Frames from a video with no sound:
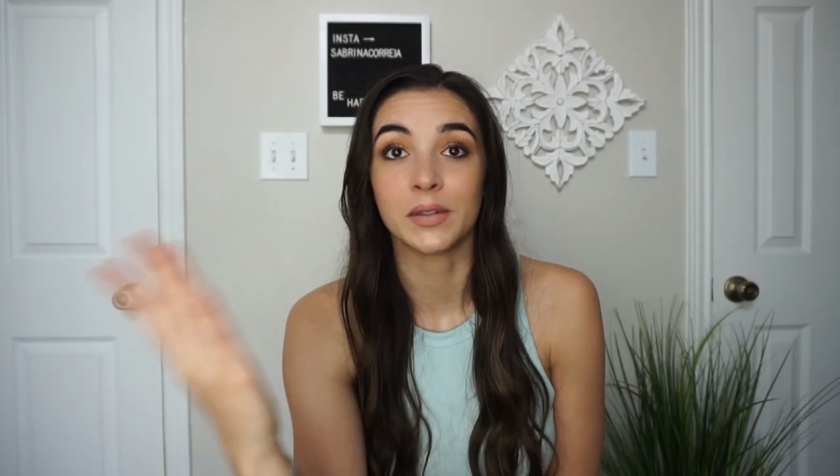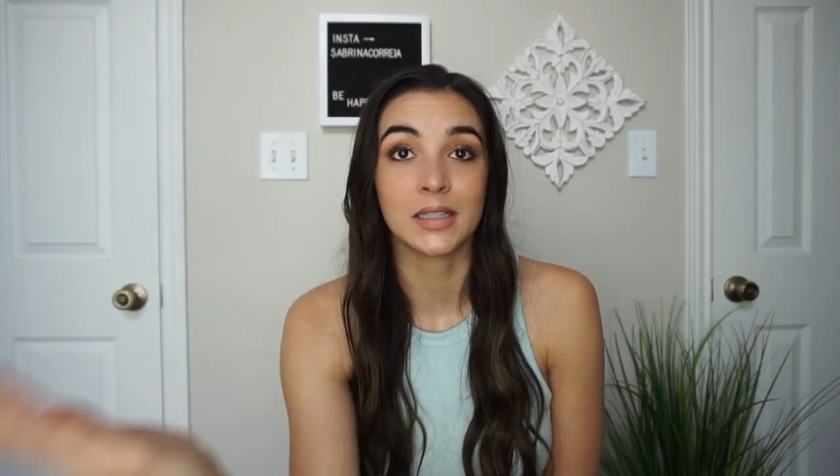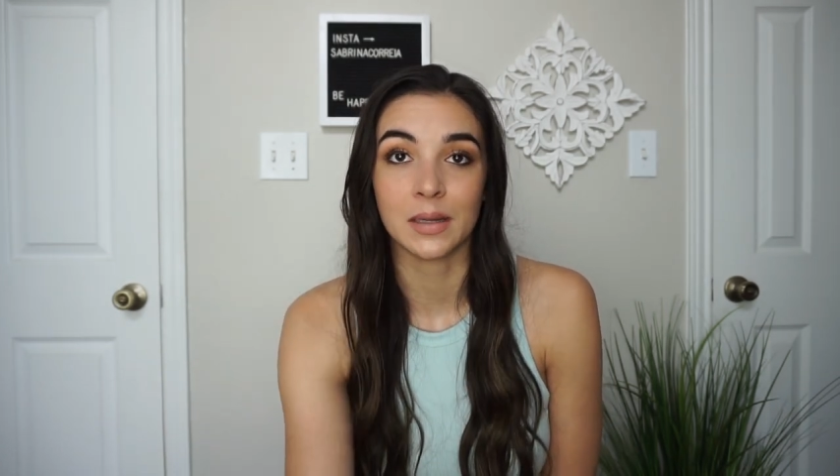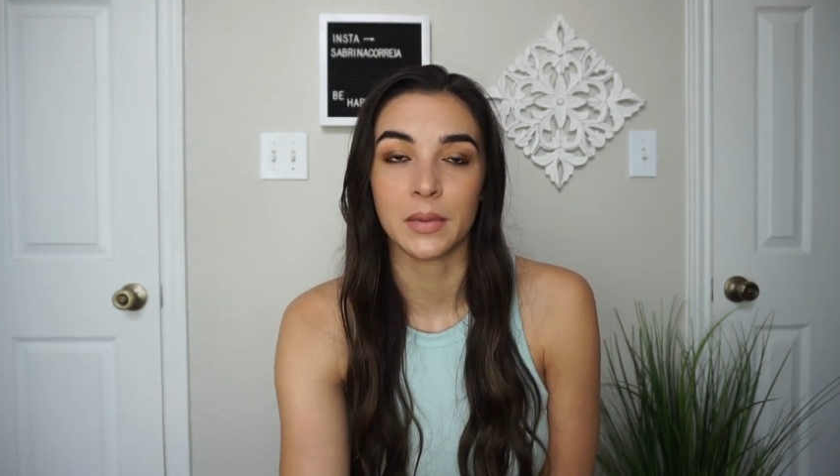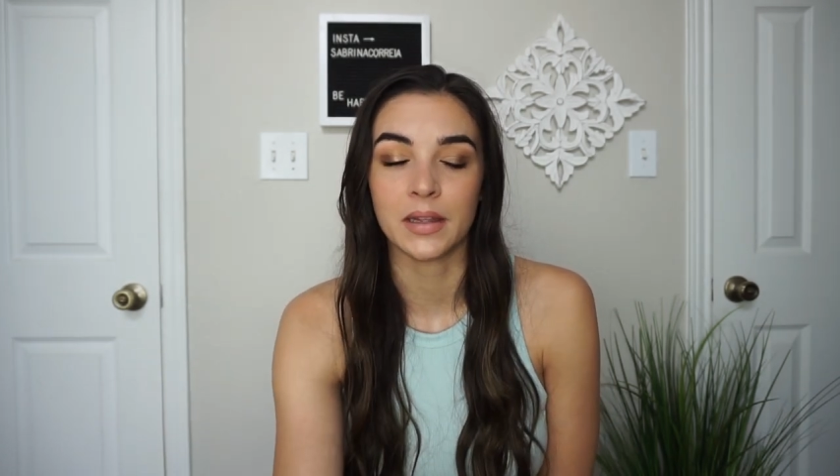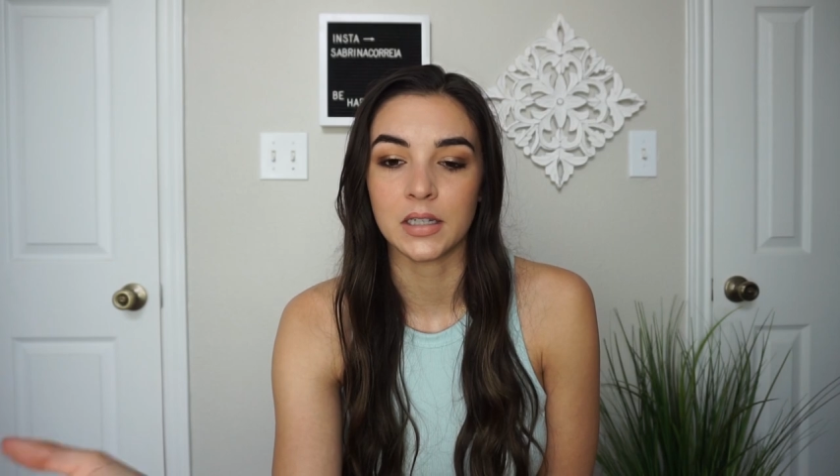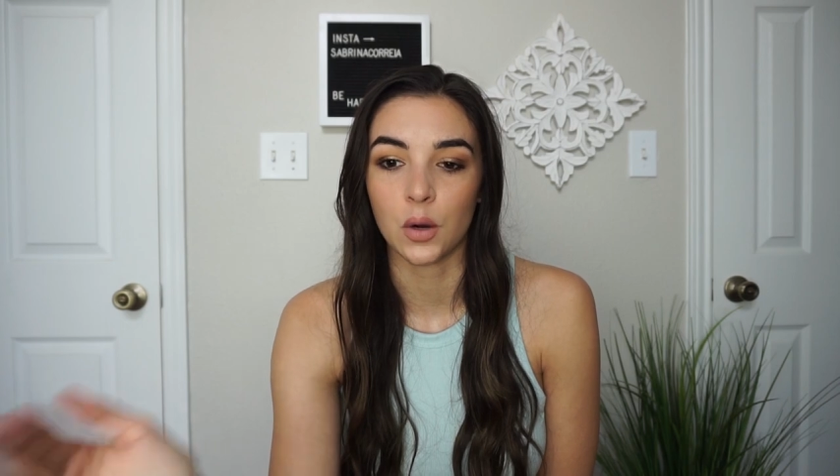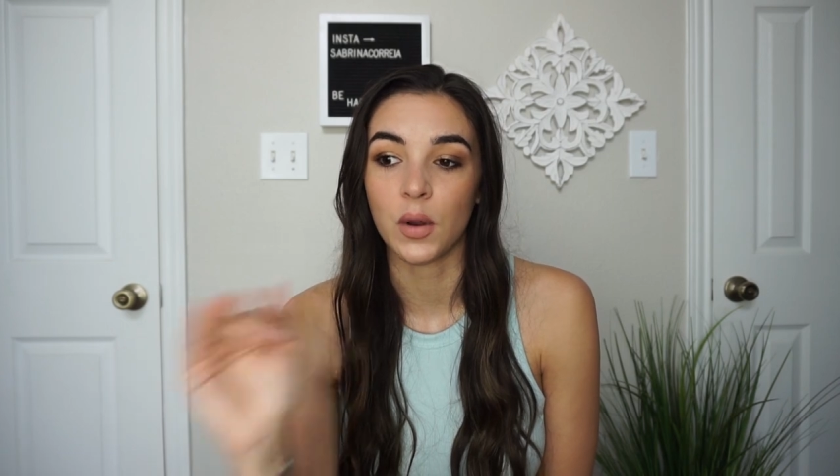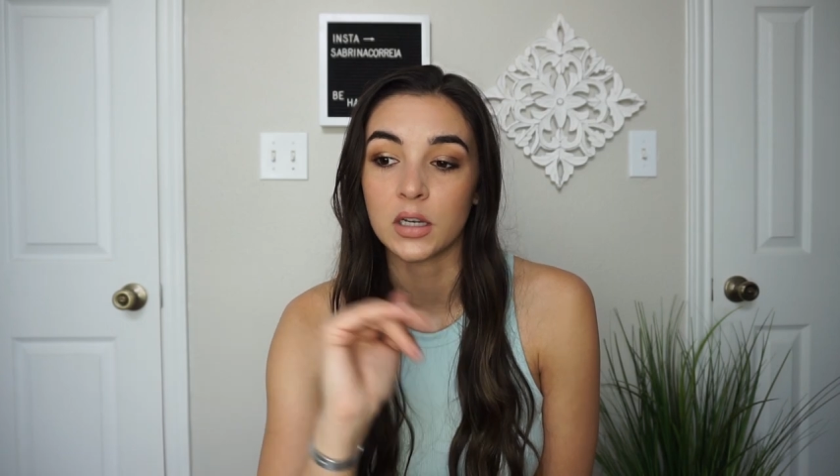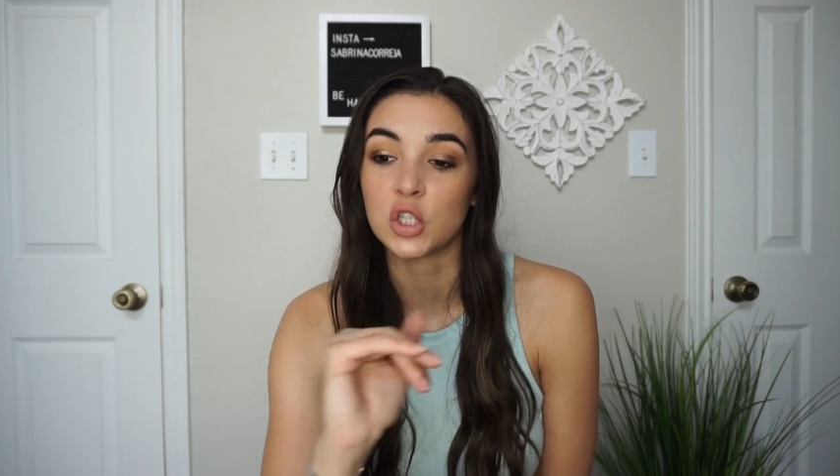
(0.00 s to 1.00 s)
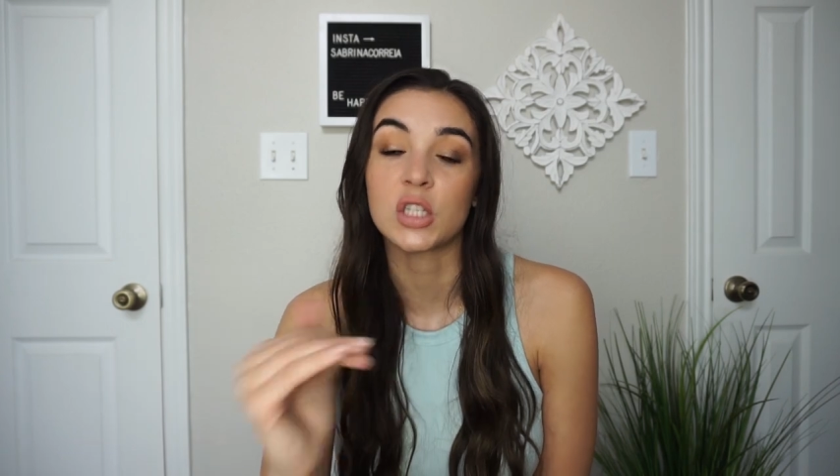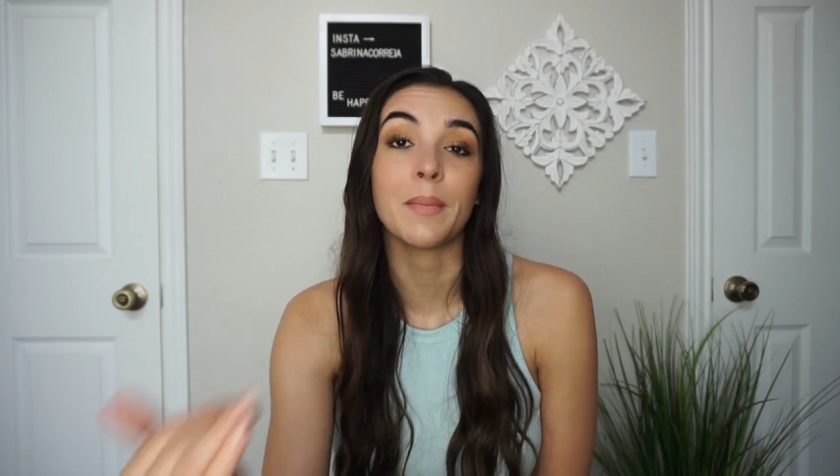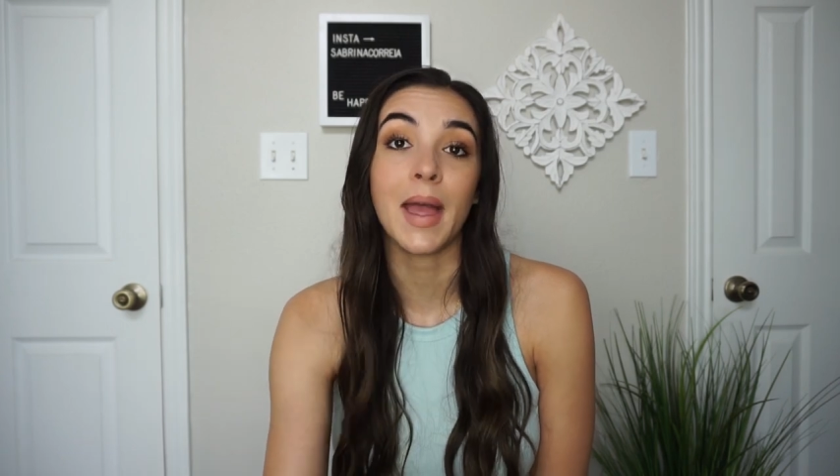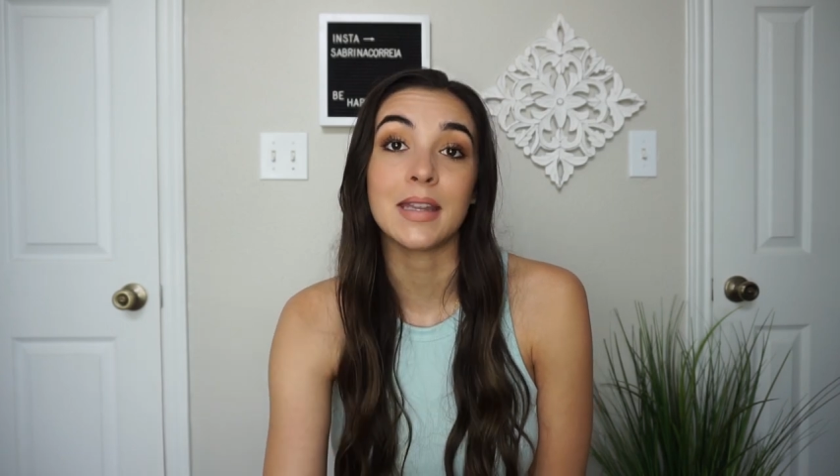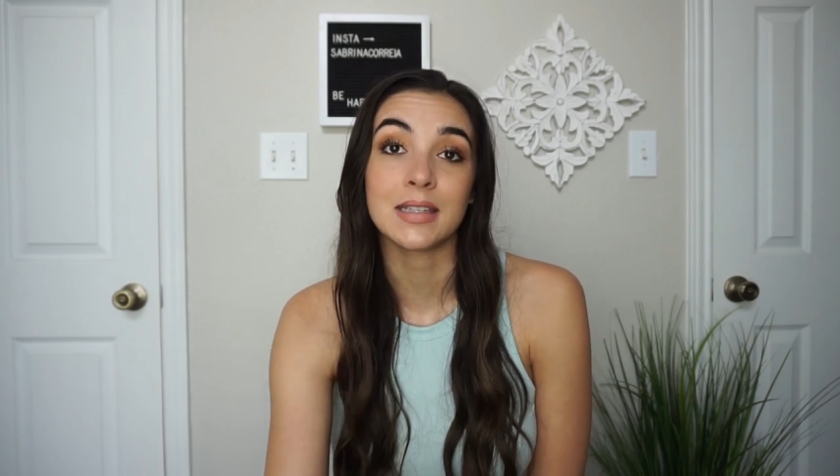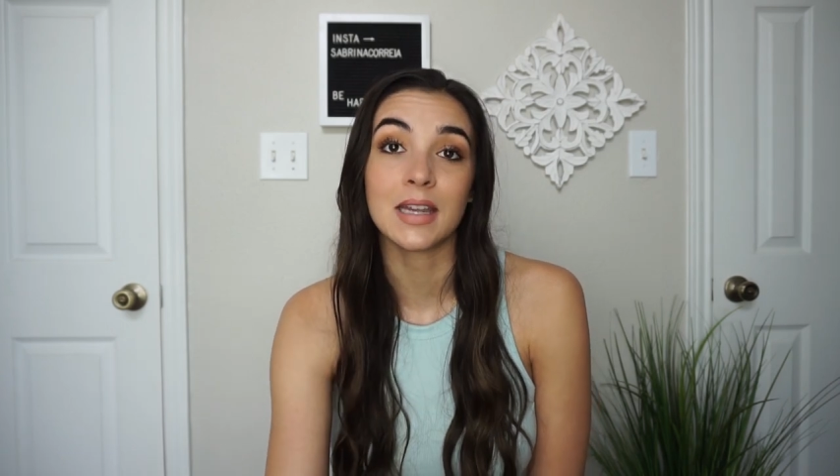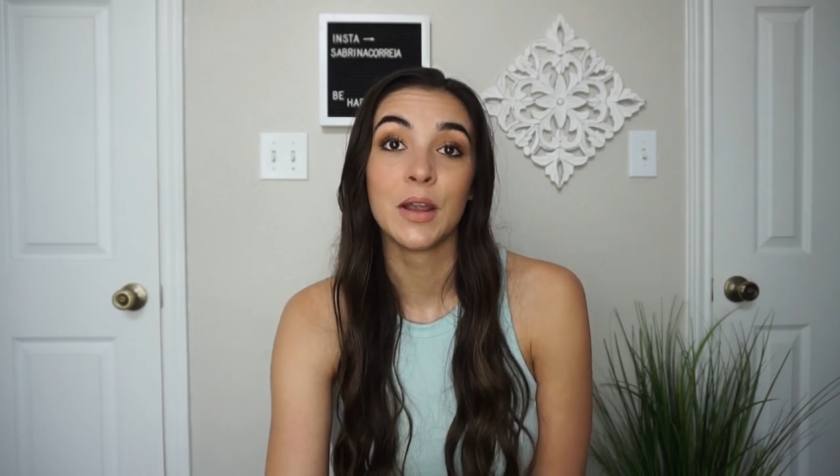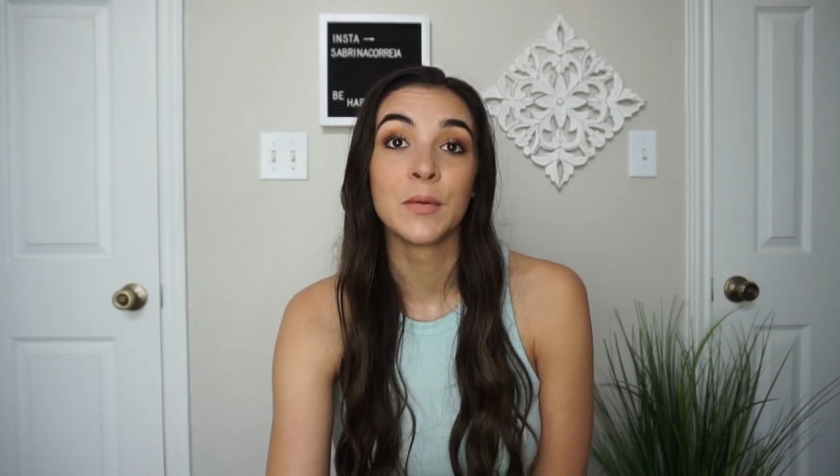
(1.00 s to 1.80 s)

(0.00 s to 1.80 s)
and some and they don't, and it just depends.